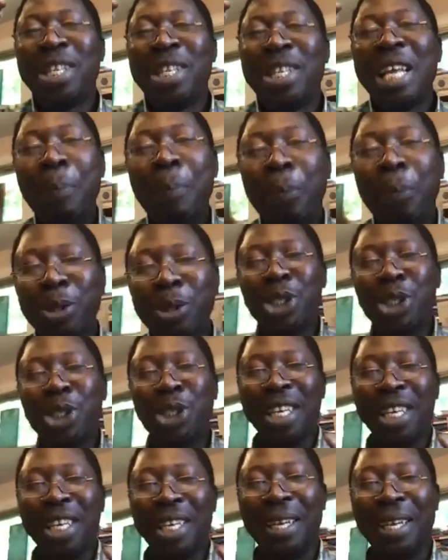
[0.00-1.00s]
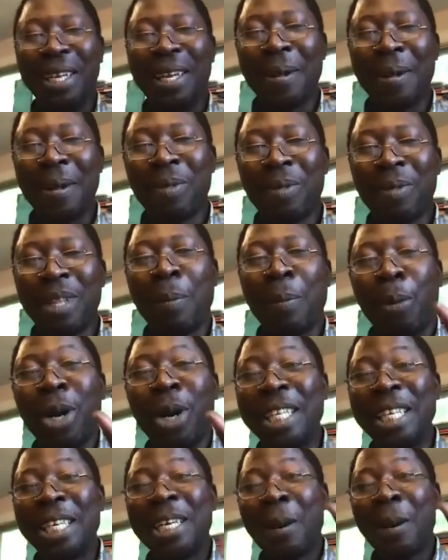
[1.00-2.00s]
So that positioning, that
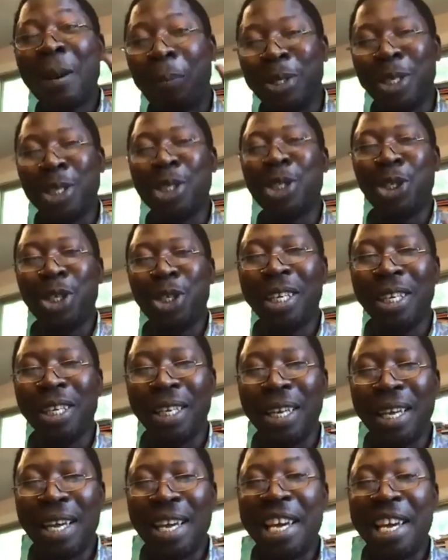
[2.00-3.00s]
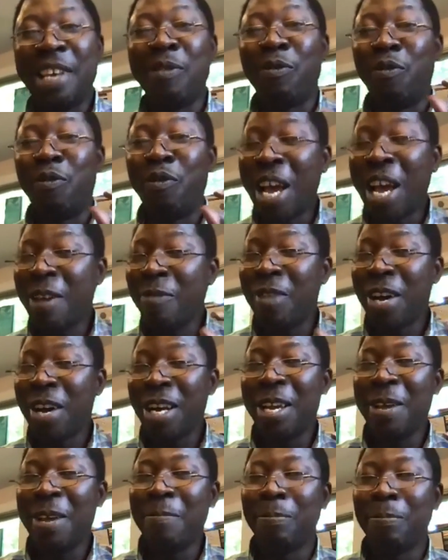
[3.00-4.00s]
political positioning is very,
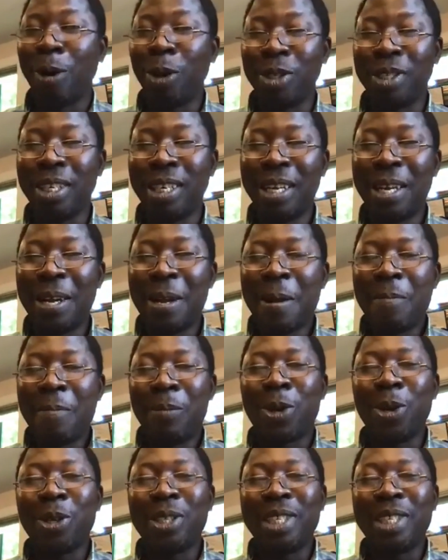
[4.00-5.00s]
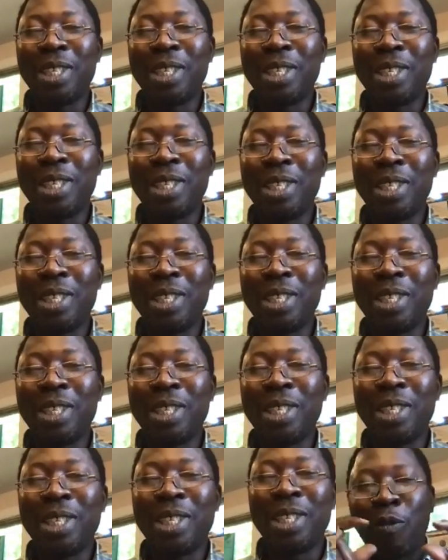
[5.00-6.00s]
very important because he even
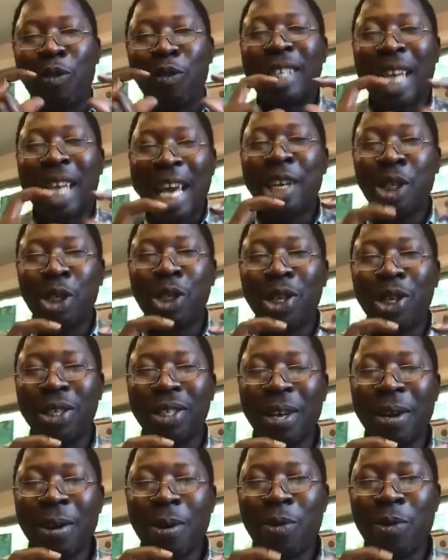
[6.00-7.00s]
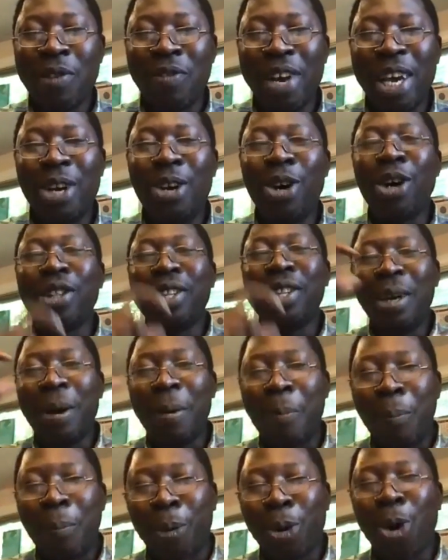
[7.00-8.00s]
had confrontations with
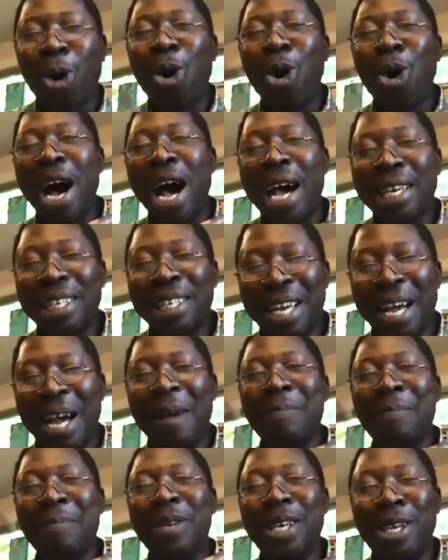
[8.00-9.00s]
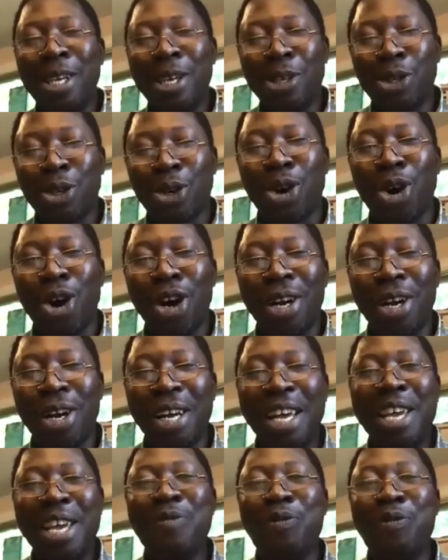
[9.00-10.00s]
another pro-Ajami
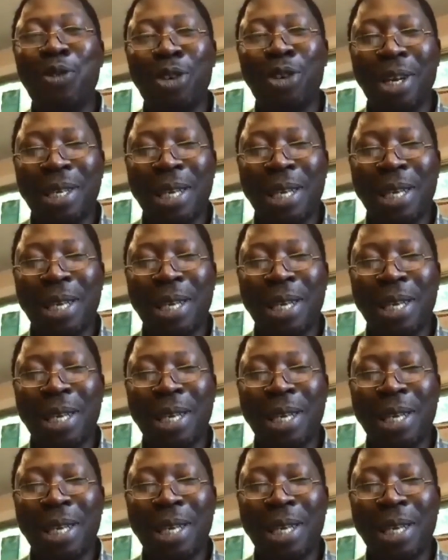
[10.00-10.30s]
scholar in